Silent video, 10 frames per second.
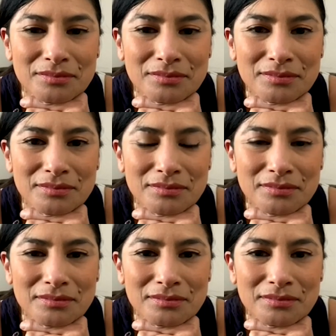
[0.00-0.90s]

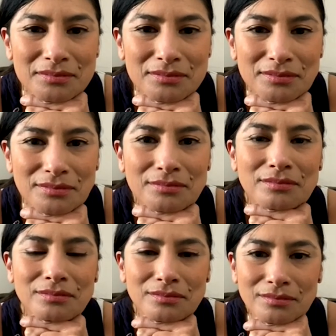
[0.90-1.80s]

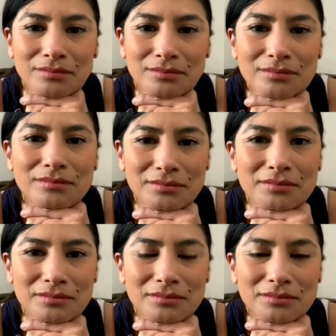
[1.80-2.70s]

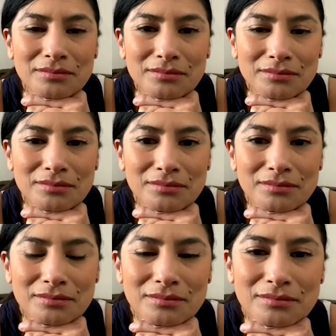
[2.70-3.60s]

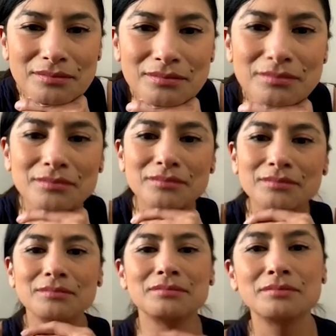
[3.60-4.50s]
The person shown says nothing.